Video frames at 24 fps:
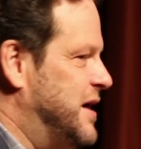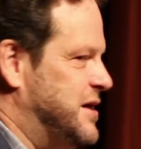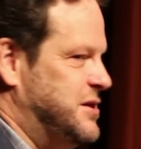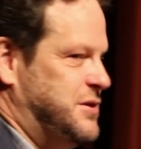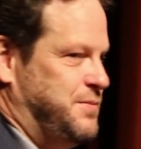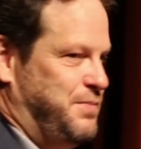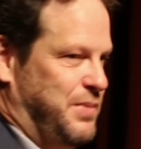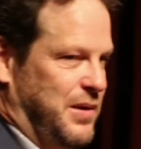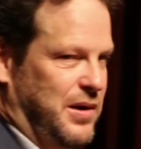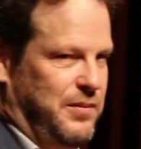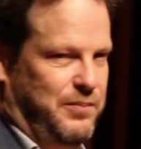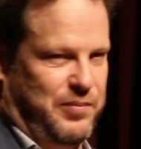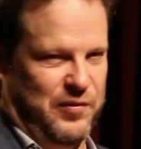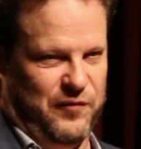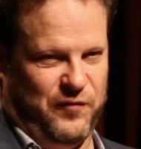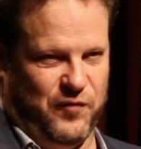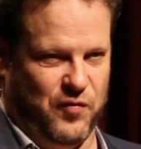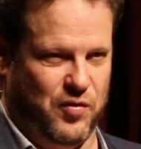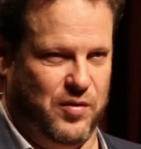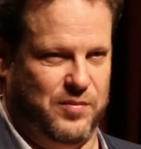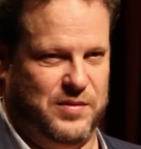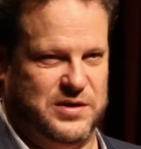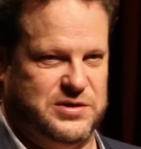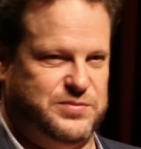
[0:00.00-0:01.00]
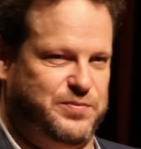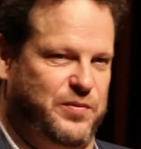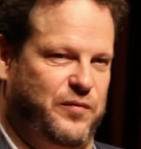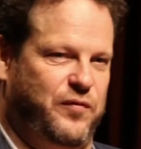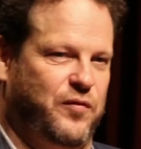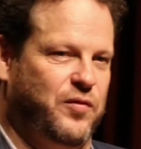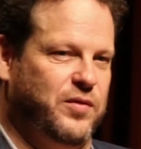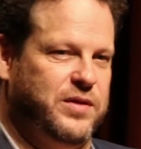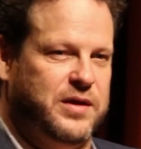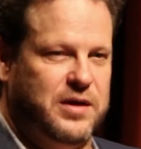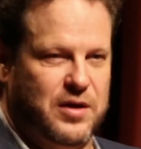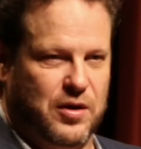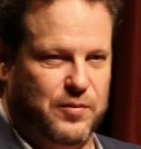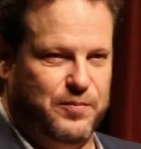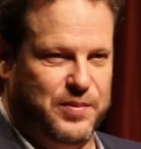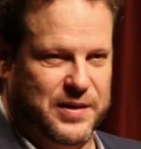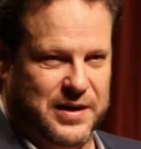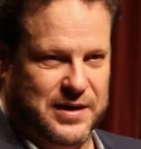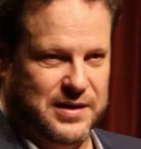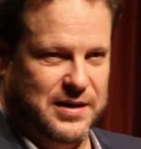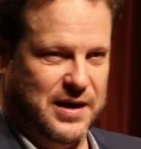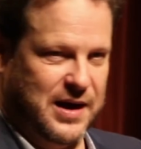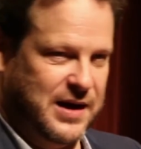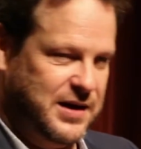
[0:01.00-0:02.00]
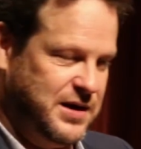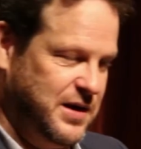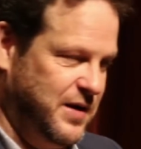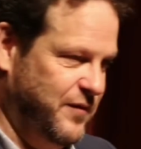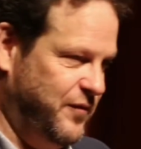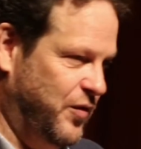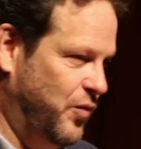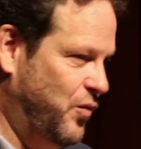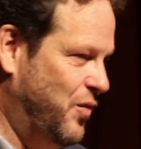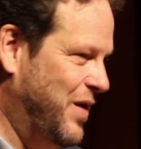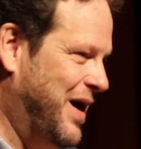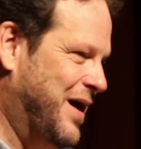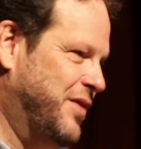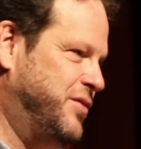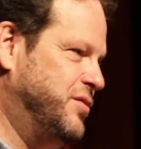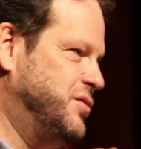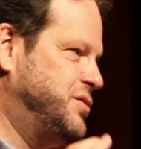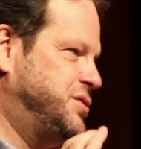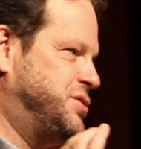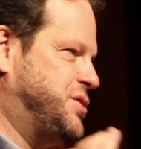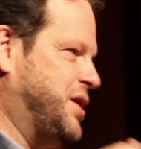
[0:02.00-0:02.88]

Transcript: desperate performance before the opening night of a rather